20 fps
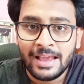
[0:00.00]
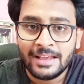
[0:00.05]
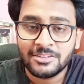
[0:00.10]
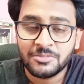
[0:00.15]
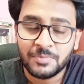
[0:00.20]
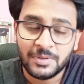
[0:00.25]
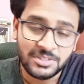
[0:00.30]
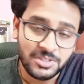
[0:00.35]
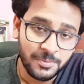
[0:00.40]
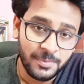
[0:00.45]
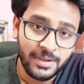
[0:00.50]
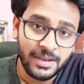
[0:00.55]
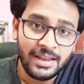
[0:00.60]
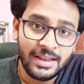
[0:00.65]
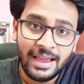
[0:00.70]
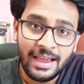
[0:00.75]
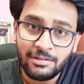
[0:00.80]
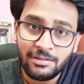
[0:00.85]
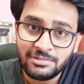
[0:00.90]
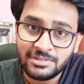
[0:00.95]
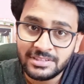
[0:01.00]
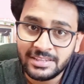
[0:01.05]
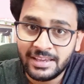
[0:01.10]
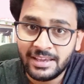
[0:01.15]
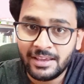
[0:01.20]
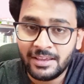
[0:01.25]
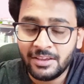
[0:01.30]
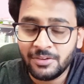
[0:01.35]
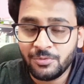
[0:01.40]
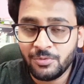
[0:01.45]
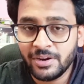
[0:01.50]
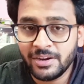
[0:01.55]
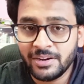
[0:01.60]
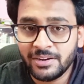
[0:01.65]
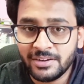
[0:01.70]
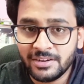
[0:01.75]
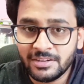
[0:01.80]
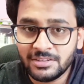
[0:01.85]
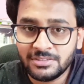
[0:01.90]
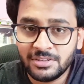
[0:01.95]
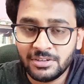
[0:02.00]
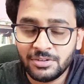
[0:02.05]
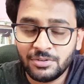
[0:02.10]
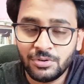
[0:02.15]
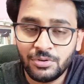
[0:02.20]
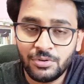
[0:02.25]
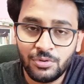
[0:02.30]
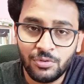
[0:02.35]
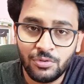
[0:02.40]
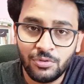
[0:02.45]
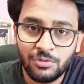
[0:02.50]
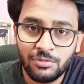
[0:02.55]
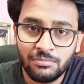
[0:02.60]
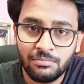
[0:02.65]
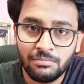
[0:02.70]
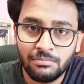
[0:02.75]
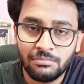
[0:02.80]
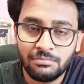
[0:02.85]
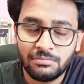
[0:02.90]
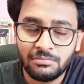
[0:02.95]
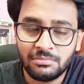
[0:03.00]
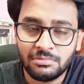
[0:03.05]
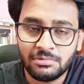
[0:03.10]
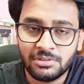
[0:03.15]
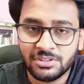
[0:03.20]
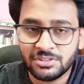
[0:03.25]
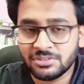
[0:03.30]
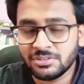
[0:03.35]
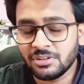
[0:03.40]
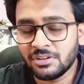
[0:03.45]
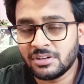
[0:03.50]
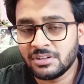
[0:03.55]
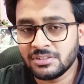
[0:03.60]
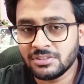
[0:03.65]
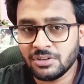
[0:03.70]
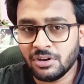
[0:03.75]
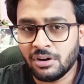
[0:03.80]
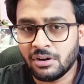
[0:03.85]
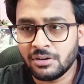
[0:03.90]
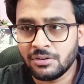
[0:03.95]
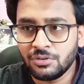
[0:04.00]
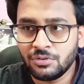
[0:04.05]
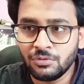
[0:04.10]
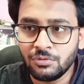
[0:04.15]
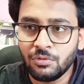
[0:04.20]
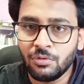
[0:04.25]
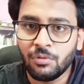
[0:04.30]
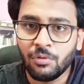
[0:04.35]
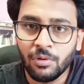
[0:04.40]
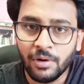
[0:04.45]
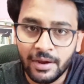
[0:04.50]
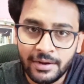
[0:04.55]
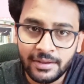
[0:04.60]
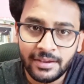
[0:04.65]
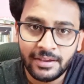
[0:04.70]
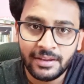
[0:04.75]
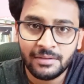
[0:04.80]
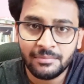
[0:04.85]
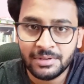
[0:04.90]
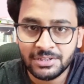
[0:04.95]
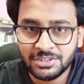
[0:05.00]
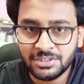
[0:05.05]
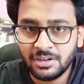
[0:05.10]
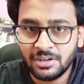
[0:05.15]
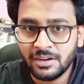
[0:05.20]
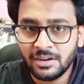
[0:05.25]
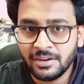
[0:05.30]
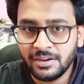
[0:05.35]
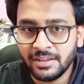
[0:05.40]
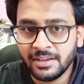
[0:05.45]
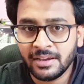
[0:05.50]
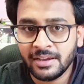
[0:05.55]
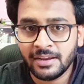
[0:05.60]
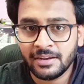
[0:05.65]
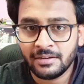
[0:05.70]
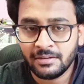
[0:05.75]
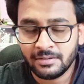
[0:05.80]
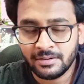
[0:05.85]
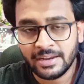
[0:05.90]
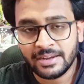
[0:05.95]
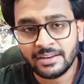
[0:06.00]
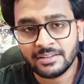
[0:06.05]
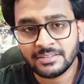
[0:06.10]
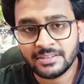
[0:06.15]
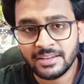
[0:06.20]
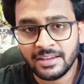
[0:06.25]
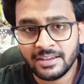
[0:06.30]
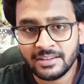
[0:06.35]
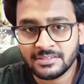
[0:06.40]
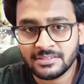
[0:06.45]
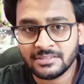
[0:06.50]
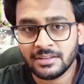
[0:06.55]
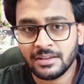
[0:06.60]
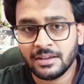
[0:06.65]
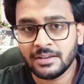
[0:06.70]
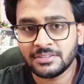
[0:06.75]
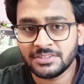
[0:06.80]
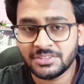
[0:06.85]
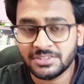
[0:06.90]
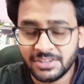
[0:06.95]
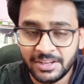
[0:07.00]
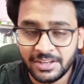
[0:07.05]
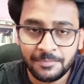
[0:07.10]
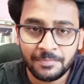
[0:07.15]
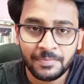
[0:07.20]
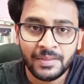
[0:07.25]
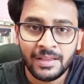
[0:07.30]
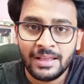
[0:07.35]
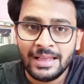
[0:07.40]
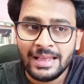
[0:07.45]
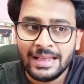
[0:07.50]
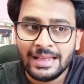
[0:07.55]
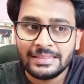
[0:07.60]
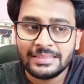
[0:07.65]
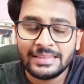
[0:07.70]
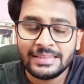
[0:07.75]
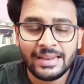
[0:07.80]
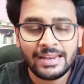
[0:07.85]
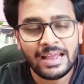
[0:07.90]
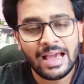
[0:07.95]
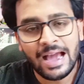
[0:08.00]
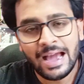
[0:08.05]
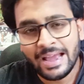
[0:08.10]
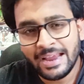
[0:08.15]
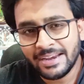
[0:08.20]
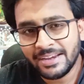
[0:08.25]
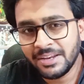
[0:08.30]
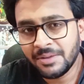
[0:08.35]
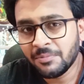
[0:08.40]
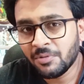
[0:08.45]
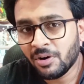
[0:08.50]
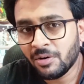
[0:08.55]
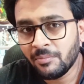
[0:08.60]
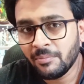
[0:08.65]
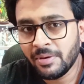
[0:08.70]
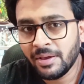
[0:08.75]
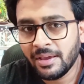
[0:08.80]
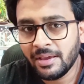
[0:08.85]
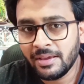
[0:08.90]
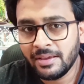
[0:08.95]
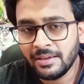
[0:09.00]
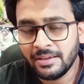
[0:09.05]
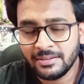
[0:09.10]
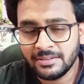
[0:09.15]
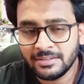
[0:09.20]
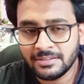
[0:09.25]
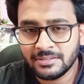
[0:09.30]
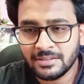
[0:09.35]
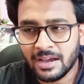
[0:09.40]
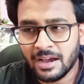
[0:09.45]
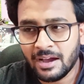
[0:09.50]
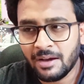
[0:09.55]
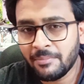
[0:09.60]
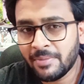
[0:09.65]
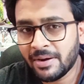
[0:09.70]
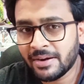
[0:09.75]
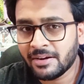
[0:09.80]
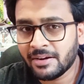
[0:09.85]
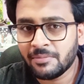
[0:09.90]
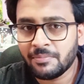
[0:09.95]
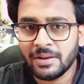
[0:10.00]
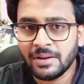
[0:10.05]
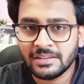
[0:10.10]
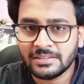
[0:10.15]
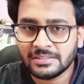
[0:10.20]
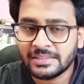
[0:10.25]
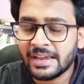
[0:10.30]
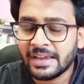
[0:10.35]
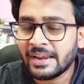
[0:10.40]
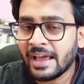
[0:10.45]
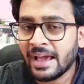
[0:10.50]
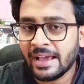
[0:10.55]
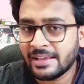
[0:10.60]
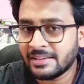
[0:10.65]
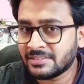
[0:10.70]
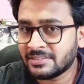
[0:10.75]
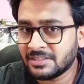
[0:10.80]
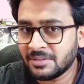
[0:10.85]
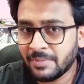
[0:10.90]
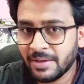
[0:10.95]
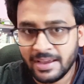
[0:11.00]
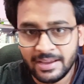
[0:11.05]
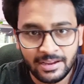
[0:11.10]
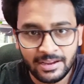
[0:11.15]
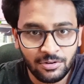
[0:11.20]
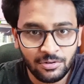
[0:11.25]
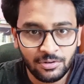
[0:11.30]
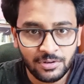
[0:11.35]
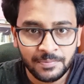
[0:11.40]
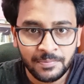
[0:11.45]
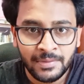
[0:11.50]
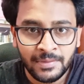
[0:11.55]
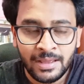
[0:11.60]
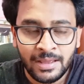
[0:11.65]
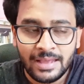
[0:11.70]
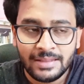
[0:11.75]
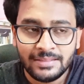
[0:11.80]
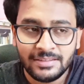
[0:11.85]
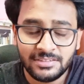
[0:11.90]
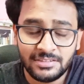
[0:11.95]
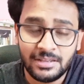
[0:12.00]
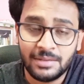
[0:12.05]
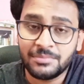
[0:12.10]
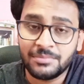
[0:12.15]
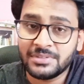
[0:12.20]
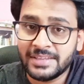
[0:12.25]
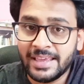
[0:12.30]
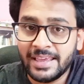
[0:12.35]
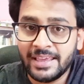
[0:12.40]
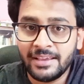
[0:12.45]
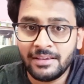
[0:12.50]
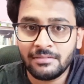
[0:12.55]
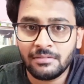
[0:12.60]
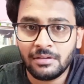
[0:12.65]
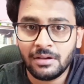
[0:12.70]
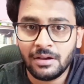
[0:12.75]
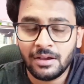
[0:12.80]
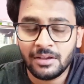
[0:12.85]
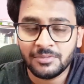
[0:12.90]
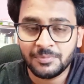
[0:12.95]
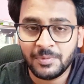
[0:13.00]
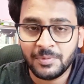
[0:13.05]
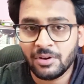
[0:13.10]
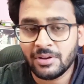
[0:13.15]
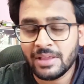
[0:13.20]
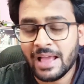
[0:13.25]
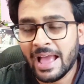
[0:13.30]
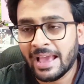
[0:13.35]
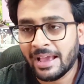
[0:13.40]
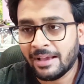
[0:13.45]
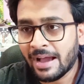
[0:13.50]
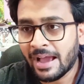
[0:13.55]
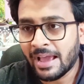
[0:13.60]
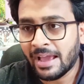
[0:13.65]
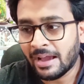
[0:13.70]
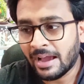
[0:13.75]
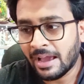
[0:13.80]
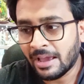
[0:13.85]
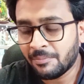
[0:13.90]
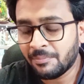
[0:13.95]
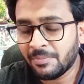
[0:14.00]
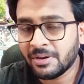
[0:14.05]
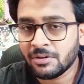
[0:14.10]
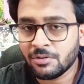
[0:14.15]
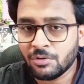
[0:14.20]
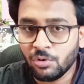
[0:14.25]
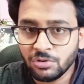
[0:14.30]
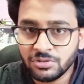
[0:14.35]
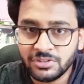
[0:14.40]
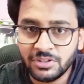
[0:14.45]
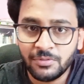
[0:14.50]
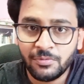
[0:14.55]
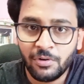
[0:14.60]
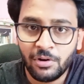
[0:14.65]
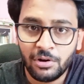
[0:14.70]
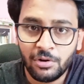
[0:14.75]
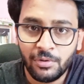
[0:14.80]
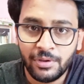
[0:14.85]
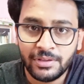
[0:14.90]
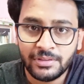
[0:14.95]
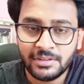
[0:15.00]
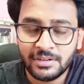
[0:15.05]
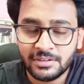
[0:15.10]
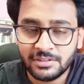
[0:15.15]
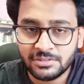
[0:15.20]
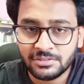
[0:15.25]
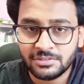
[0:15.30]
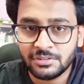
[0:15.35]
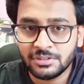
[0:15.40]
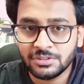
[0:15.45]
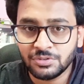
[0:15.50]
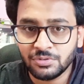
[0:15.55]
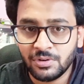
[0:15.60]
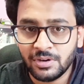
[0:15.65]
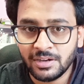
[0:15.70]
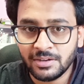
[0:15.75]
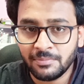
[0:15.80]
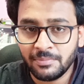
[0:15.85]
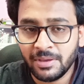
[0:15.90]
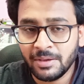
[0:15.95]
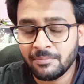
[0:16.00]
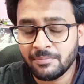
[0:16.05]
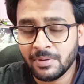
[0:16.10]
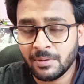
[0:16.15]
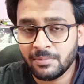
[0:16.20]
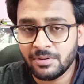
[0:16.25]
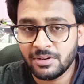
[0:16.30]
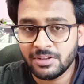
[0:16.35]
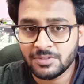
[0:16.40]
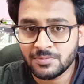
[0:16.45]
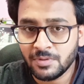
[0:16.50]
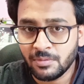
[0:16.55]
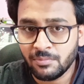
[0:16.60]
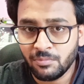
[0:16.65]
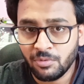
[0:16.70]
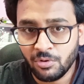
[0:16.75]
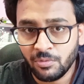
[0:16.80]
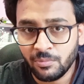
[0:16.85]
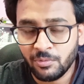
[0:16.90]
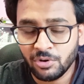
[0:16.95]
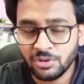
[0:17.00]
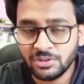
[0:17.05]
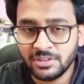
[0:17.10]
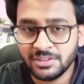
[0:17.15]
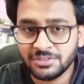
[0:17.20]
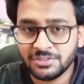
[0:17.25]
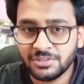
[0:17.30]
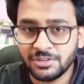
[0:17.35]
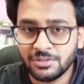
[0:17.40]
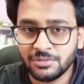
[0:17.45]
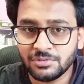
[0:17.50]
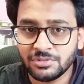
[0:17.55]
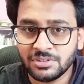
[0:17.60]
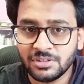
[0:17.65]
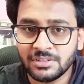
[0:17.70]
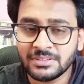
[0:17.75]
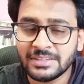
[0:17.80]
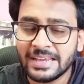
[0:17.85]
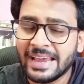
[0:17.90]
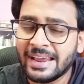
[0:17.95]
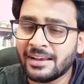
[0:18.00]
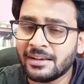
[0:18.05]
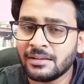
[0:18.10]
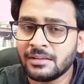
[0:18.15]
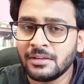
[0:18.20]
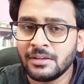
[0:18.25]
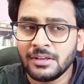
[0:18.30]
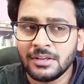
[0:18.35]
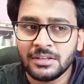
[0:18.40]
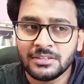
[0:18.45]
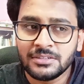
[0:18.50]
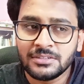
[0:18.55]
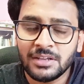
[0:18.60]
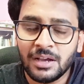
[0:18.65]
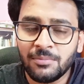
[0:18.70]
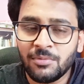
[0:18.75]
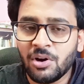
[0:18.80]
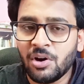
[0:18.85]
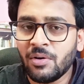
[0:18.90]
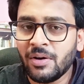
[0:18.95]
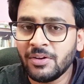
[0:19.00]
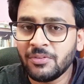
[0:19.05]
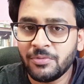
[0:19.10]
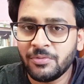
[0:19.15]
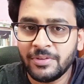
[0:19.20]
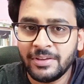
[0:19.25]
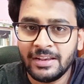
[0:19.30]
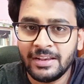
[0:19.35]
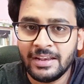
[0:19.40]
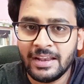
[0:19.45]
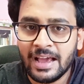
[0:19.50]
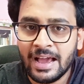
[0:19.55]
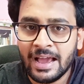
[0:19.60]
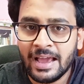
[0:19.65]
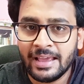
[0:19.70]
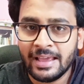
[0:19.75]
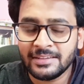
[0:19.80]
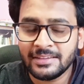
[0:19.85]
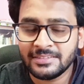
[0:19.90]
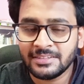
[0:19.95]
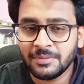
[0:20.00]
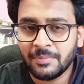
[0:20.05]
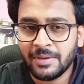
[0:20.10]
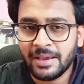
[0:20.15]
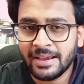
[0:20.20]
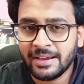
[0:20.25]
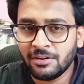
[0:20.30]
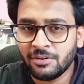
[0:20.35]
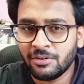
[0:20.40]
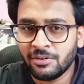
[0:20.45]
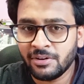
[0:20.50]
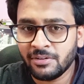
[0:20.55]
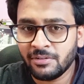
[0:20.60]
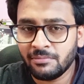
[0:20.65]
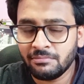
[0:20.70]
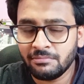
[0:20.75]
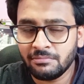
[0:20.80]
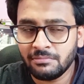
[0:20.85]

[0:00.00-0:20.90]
Specifically, I will say if you are interested to do research or do work in machine learning and data science uh, stream then IIT Bombay is a better place than IISc Bangalore this is I'm saying uh, because I, I, I, have been closely following the research work being published from both, both the institutions and somehow I feel IISc Bangalore